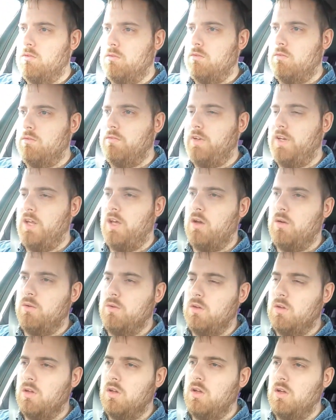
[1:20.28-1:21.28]
video,
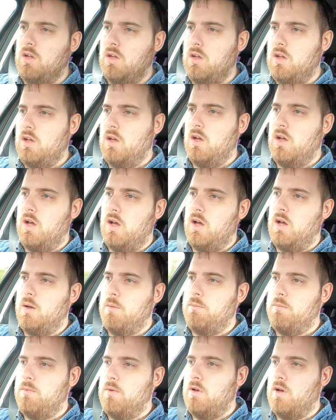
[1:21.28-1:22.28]

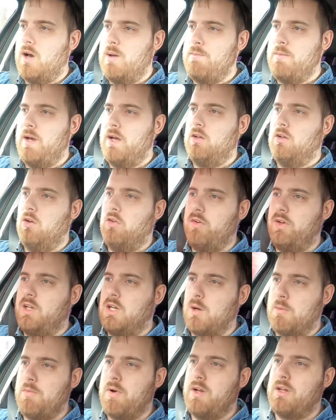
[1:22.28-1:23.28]
I met a lorry
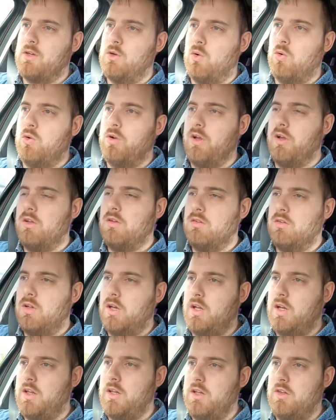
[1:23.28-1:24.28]
come around a corner
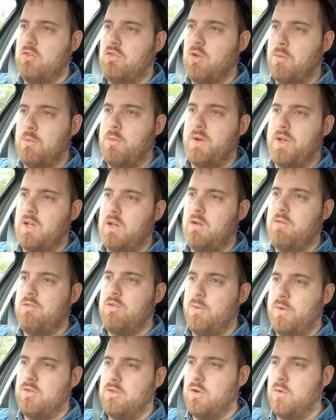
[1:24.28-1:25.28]
and I didn't stop quick enough, so I
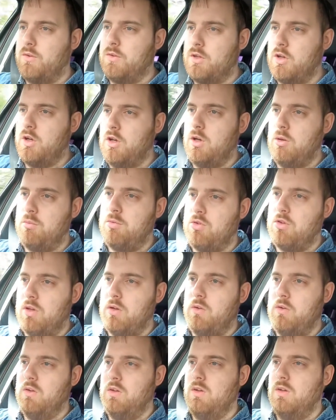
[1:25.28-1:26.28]
had to go on the curb. So
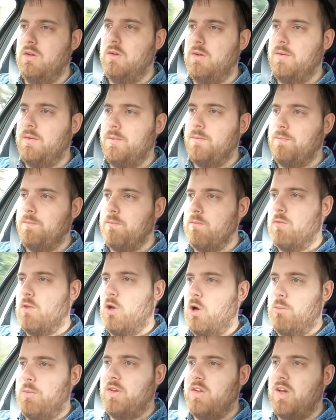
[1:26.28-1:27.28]

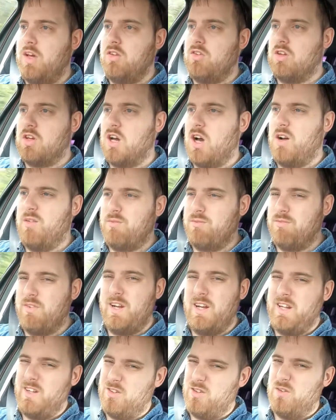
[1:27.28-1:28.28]
on my test I can't
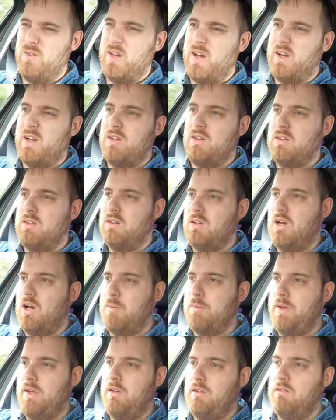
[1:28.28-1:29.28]
really do that. I
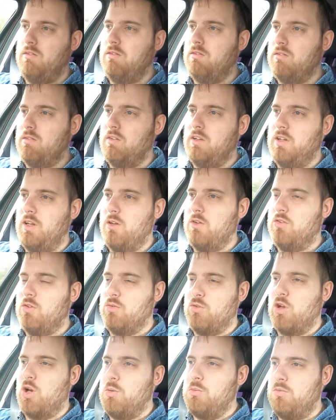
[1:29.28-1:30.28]
mean, you know,
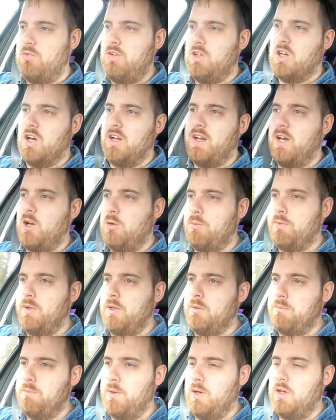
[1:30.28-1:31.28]
sometimes you can't help it,
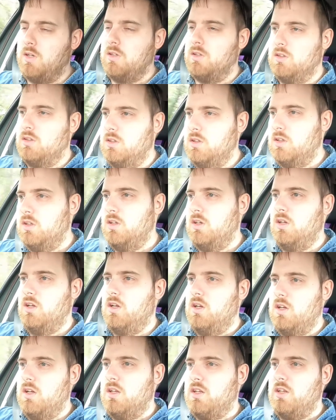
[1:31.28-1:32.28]
but
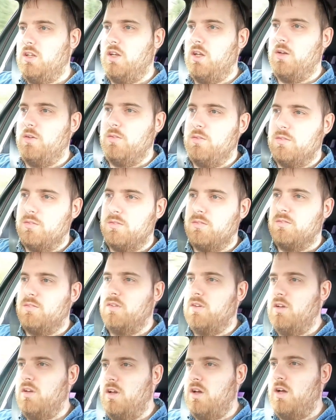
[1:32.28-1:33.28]
you know,
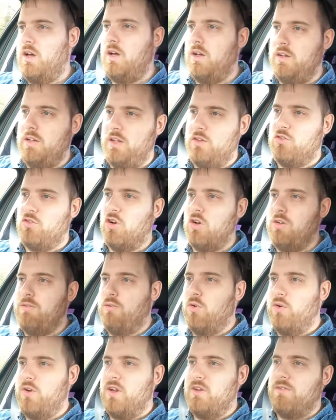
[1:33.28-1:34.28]
need to try and
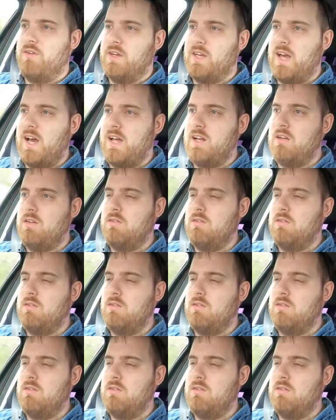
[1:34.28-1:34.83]
avoid it if I can.